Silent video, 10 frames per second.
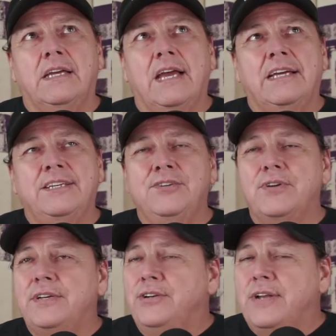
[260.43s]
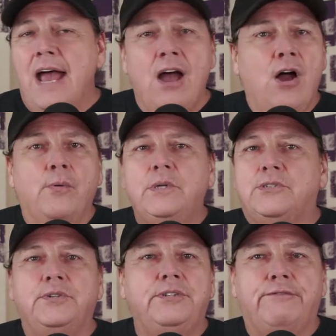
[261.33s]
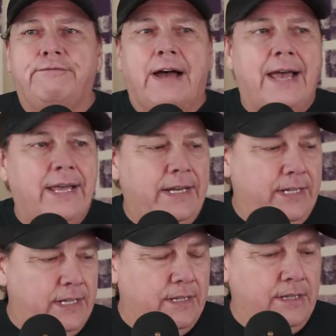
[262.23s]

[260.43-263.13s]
you're not always going to find